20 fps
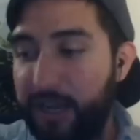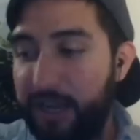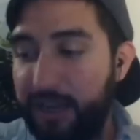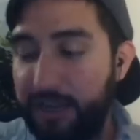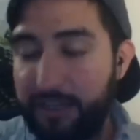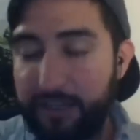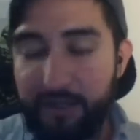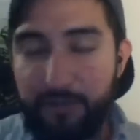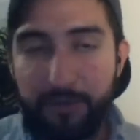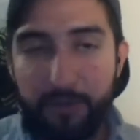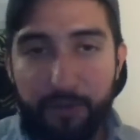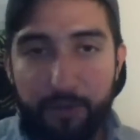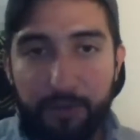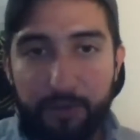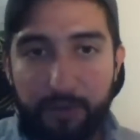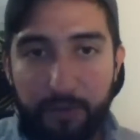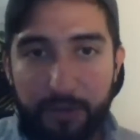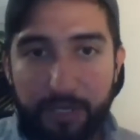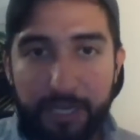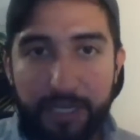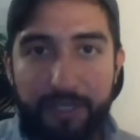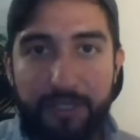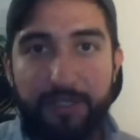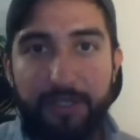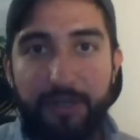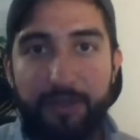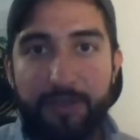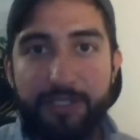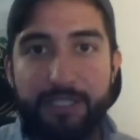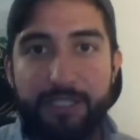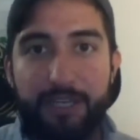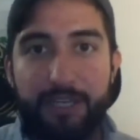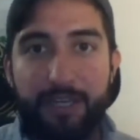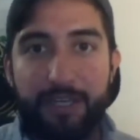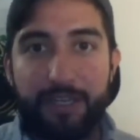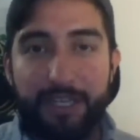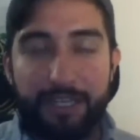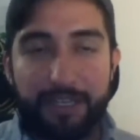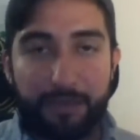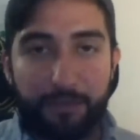You know, we're getting close there,
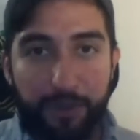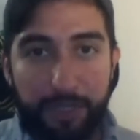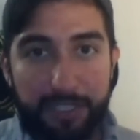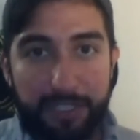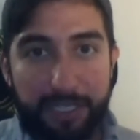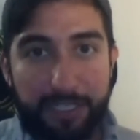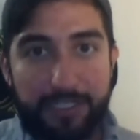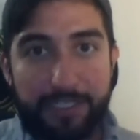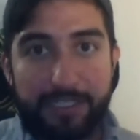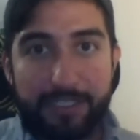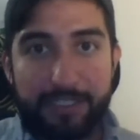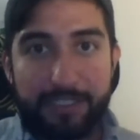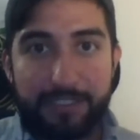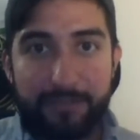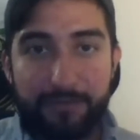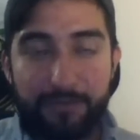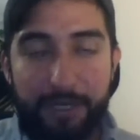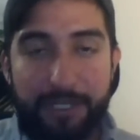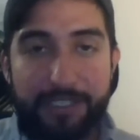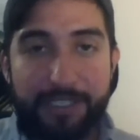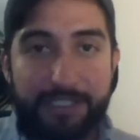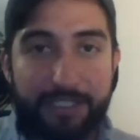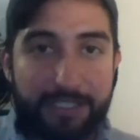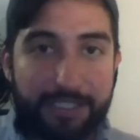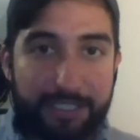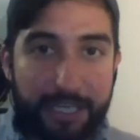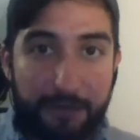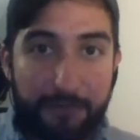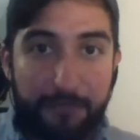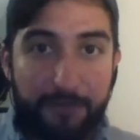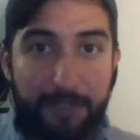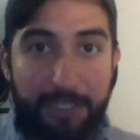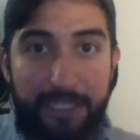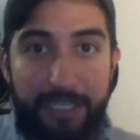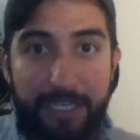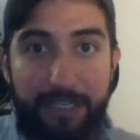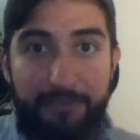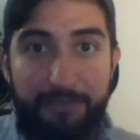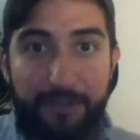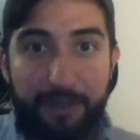and the relegation race is definitely
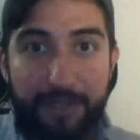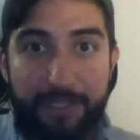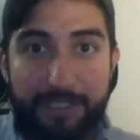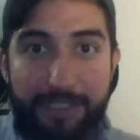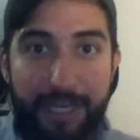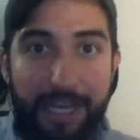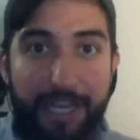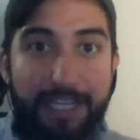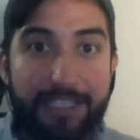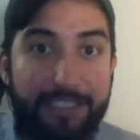getting very tight. It's